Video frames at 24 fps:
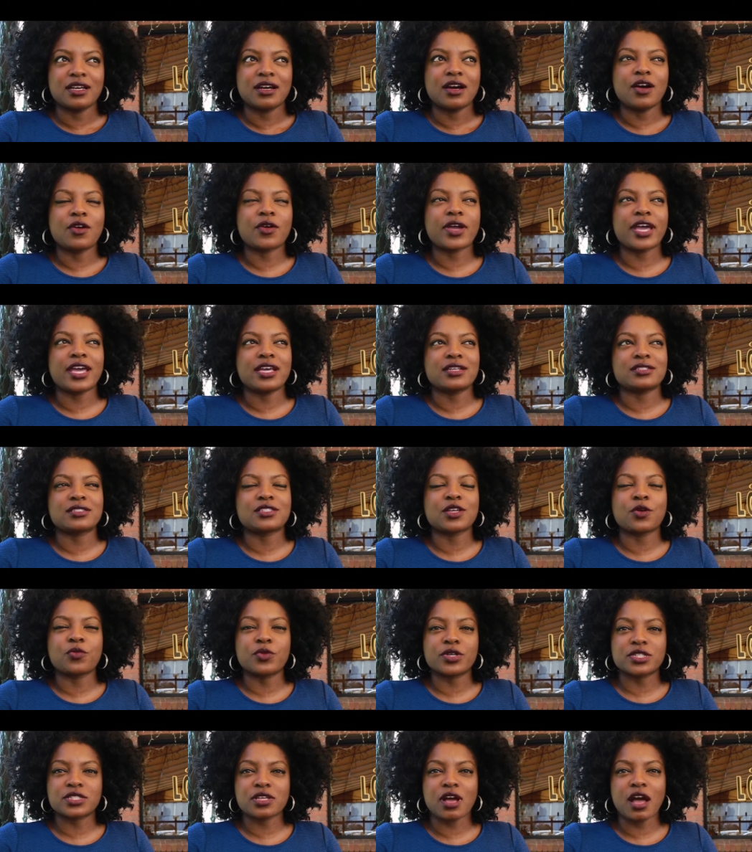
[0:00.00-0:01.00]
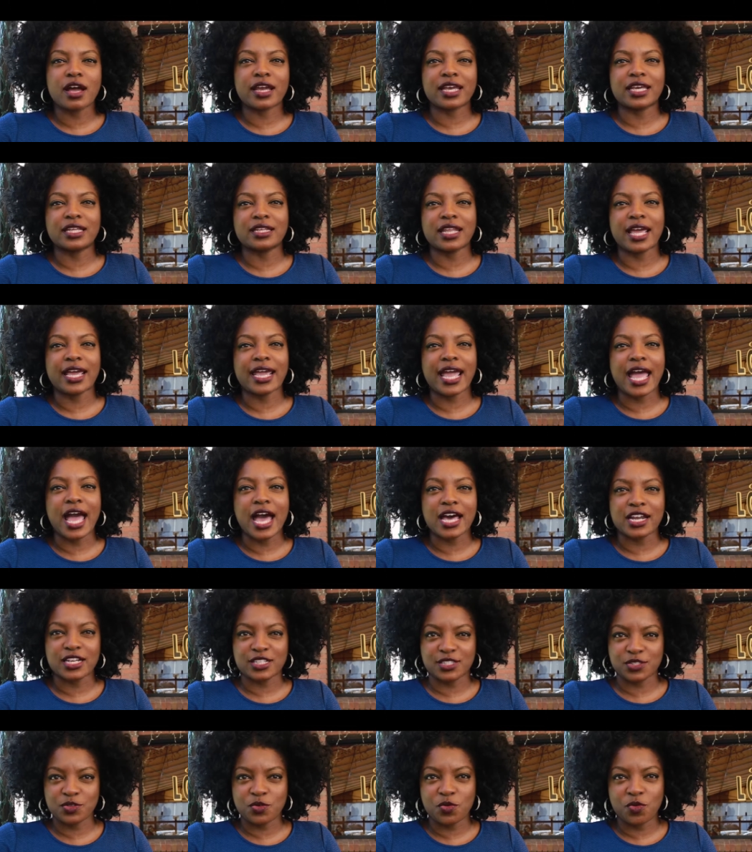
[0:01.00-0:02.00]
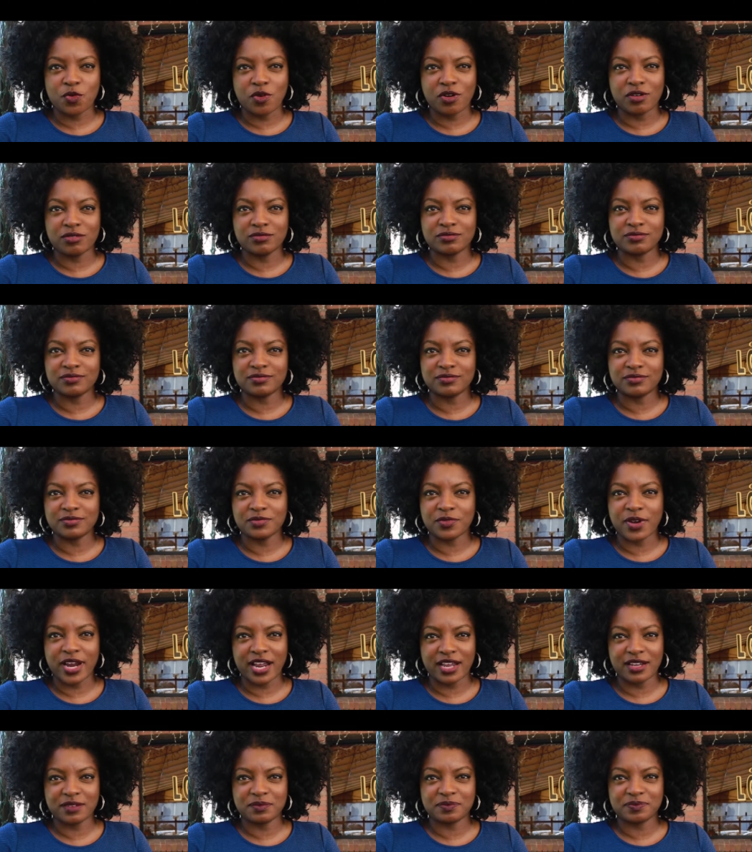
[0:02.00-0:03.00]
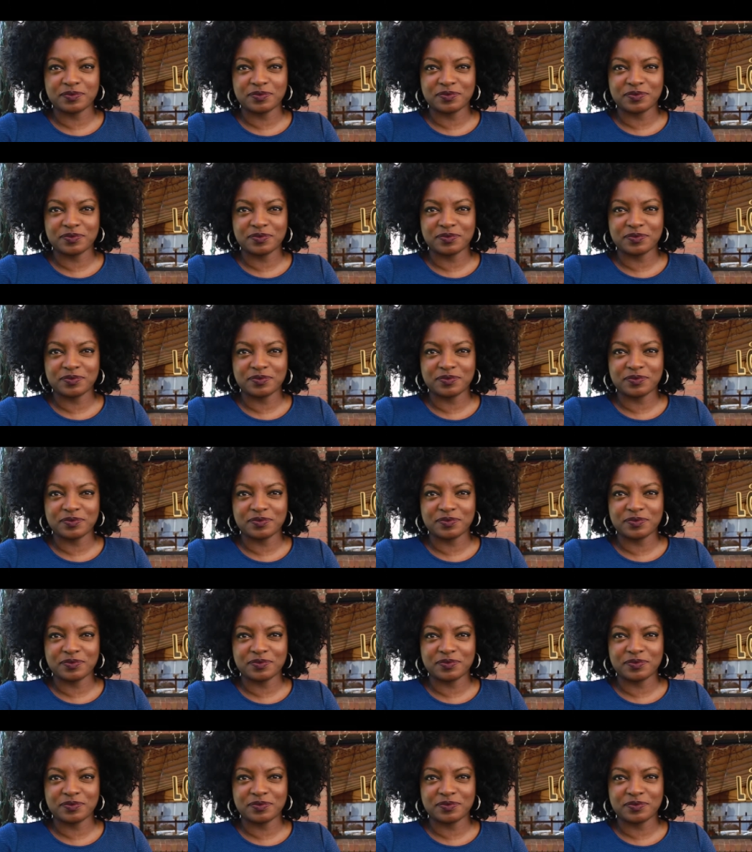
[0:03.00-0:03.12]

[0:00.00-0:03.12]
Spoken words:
Okay, so we're talking like out of school, right?